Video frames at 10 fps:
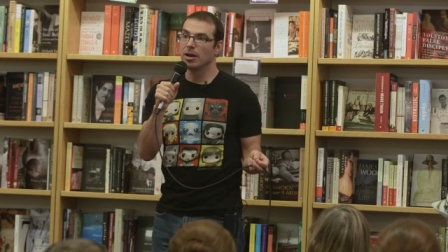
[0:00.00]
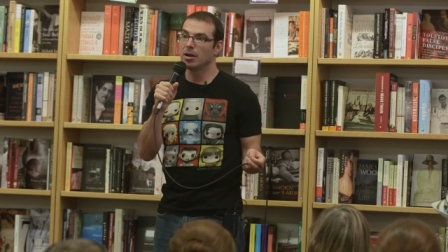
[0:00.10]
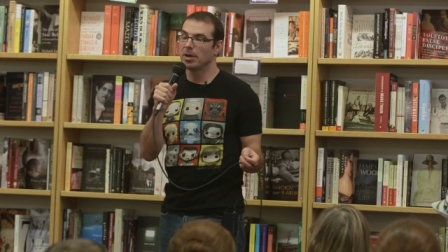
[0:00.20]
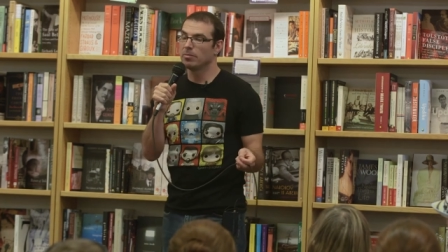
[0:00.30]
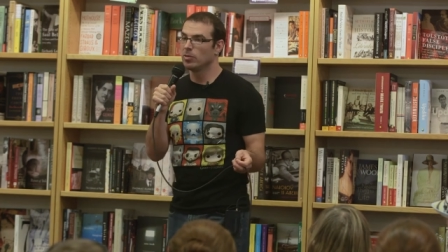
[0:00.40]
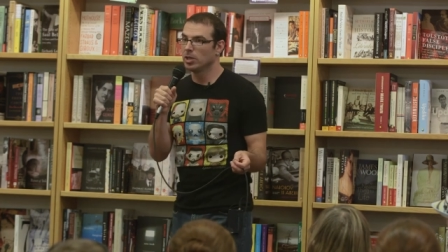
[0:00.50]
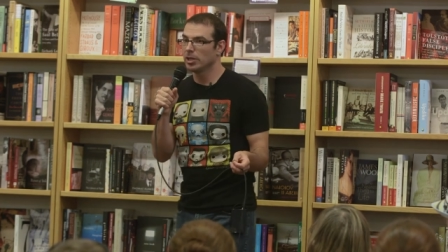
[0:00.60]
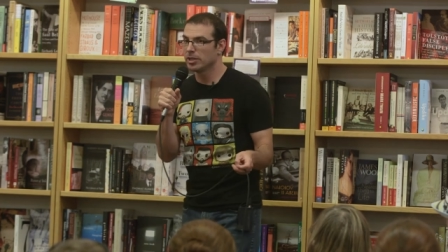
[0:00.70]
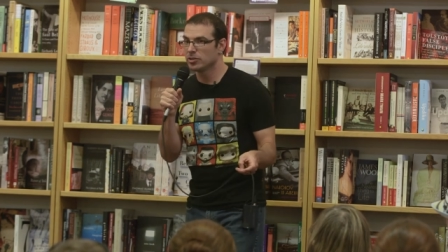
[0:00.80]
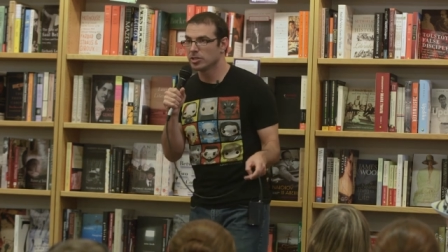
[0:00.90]
Um, I'm
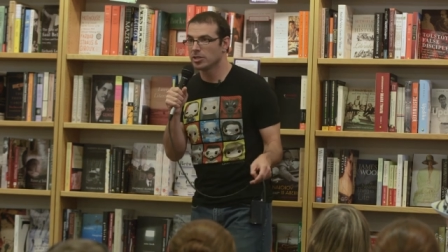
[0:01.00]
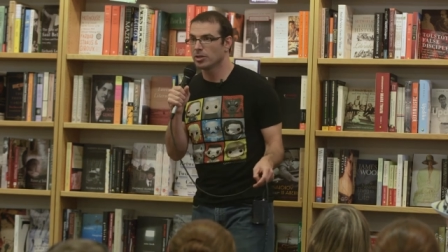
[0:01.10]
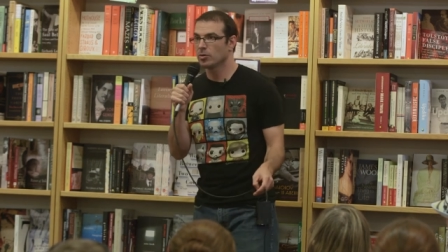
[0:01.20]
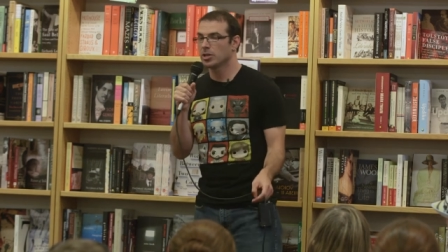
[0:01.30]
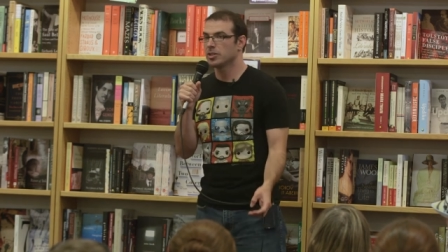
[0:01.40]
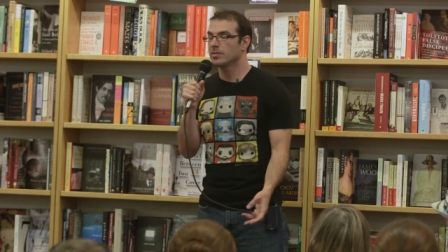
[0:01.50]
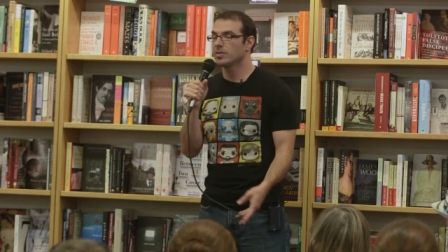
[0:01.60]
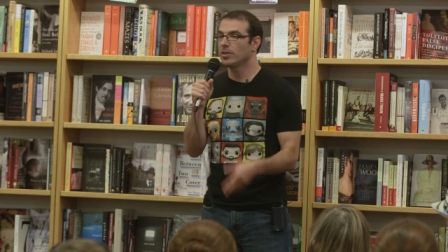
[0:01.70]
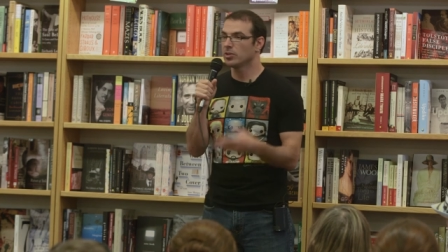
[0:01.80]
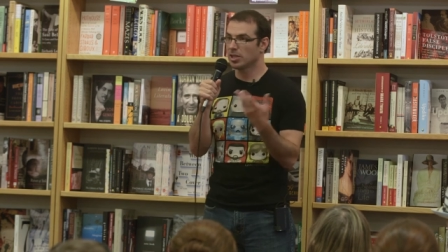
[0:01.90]
really interested in the question. It
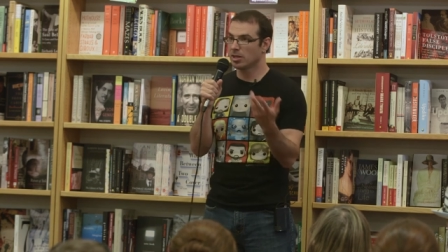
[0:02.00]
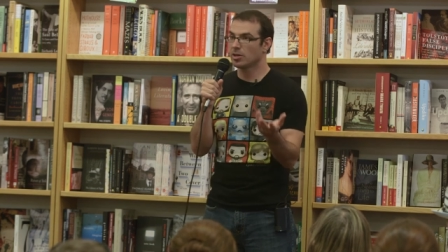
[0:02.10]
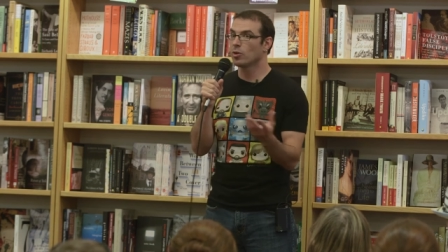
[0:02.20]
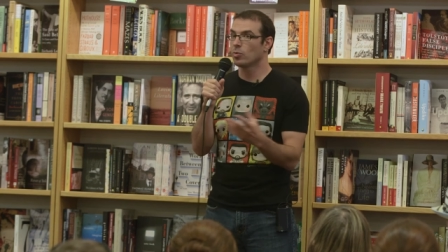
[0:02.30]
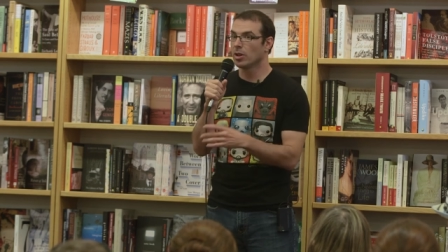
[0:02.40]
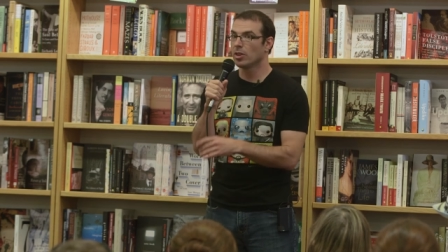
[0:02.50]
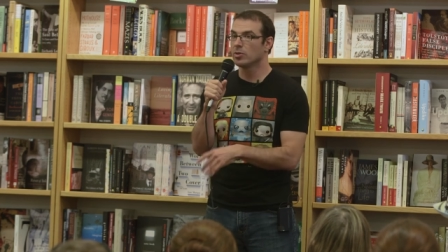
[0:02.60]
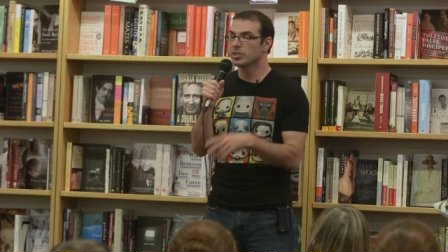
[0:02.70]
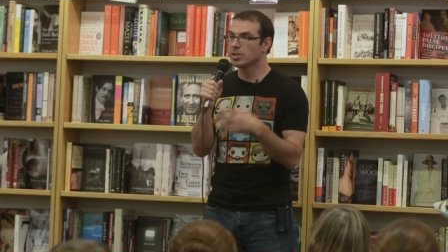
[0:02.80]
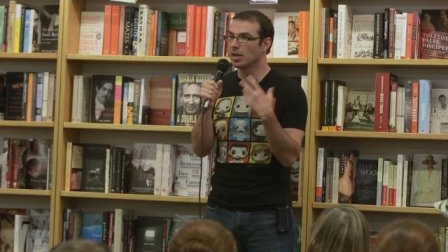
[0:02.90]
feels like another one of
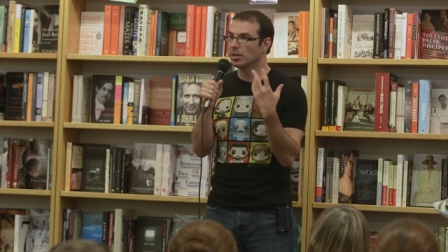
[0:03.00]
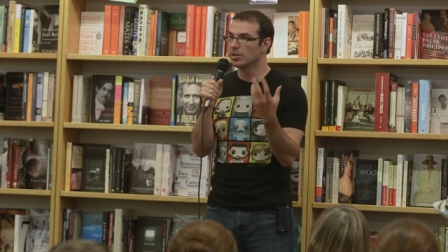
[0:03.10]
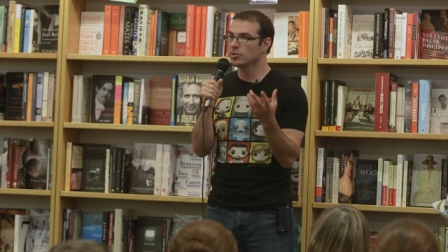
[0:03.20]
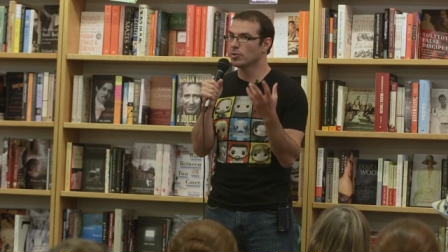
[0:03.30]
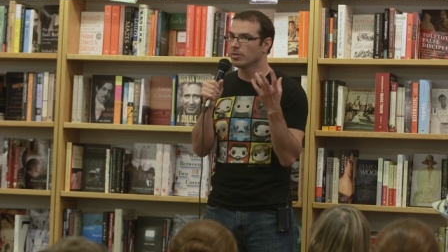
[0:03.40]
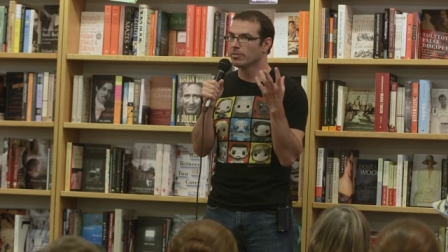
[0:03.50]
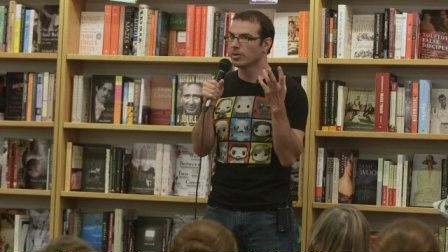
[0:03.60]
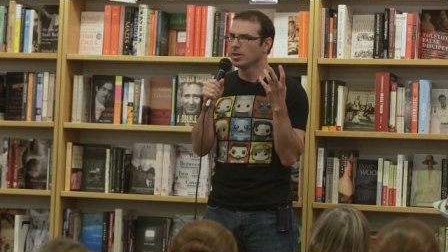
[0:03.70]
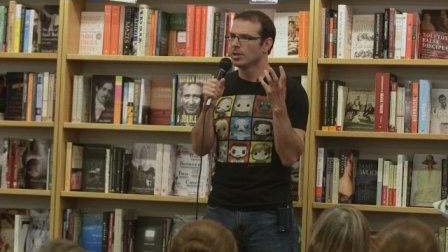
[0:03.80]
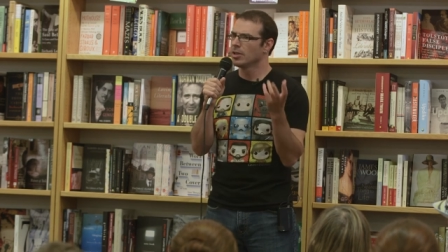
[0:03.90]
those silent sort of
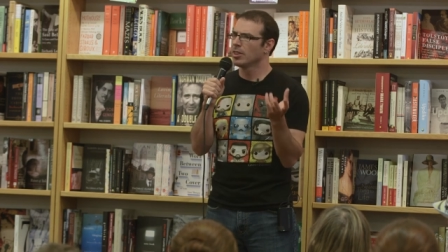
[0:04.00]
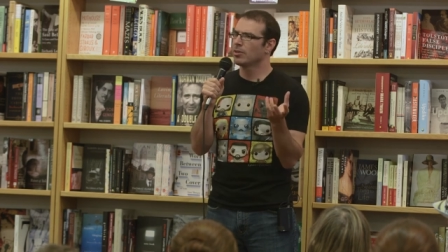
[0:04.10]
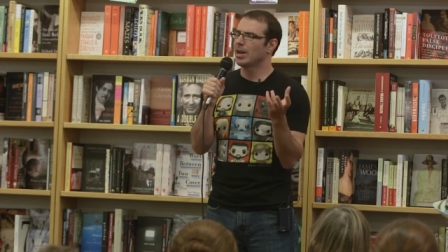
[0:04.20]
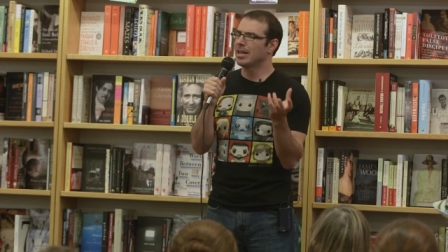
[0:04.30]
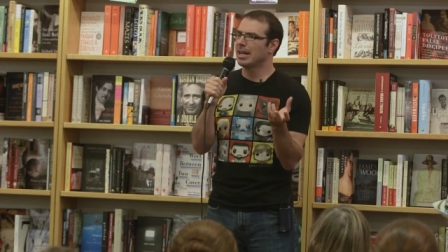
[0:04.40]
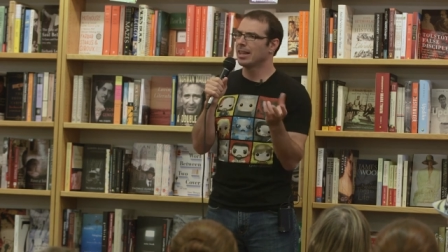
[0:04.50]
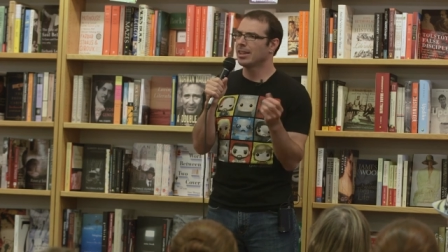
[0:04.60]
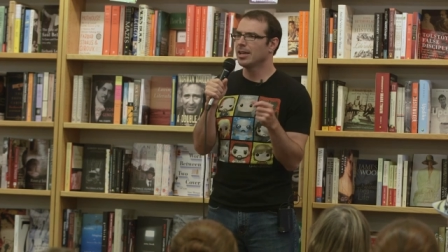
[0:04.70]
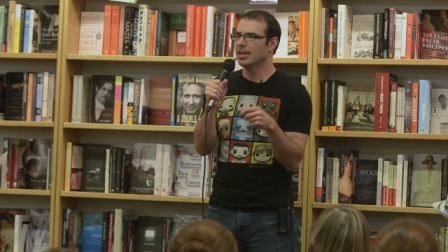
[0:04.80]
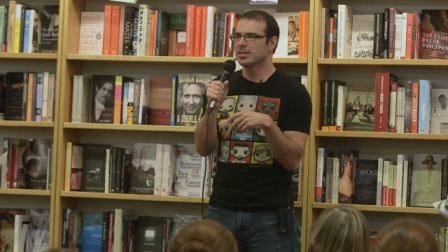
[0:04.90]
threatening
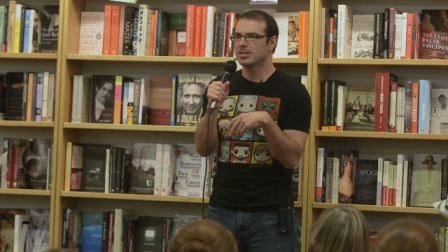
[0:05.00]
things.